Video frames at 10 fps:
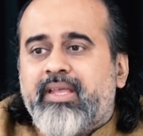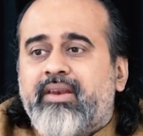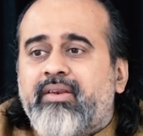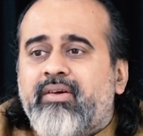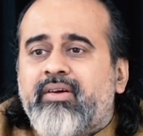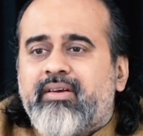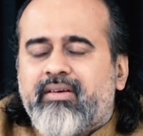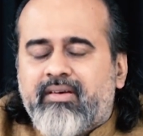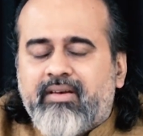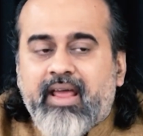
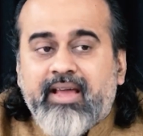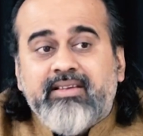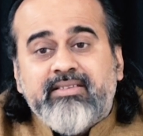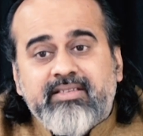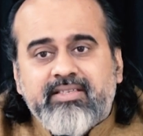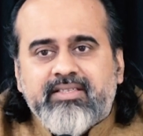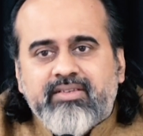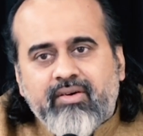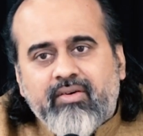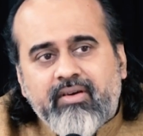cannot
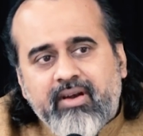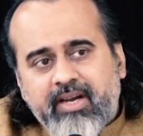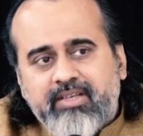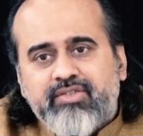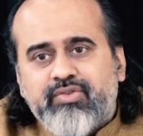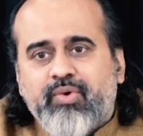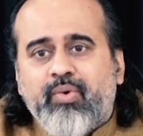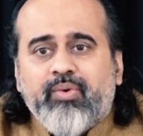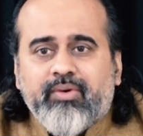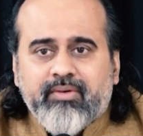exist on its
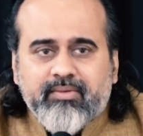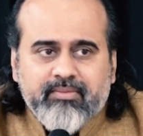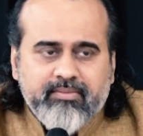own.